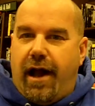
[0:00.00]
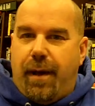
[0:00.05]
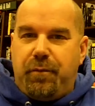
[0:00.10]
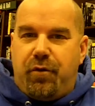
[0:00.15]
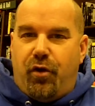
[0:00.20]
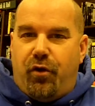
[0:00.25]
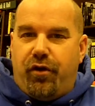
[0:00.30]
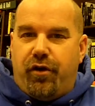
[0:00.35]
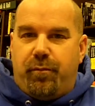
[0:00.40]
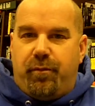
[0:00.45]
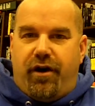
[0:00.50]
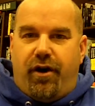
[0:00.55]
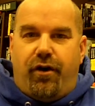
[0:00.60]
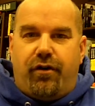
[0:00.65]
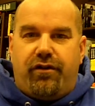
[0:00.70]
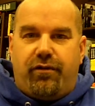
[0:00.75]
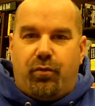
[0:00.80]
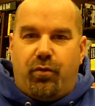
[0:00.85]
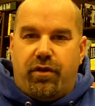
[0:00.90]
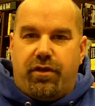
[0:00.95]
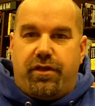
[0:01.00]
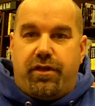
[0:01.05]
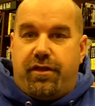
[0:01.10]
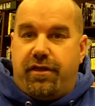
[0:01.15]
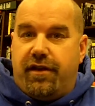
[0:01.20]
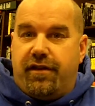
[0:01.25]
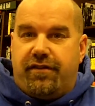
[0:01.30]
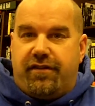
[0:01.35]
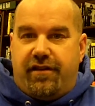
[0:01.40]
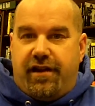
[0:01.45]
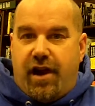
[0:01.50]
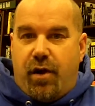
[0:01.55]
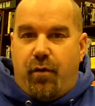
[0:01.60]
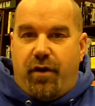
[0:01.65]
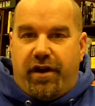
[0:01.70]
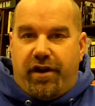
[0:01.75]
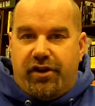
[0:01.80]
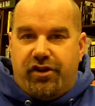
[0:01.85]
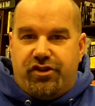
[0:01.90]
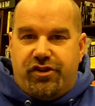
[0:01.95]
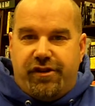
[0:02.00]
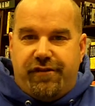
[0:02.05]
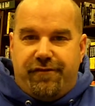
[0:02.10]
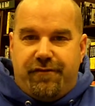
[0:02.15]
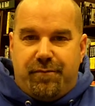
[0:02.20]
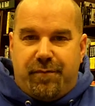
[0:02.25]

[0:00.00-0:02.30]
I'm going about with the things that I want to achieve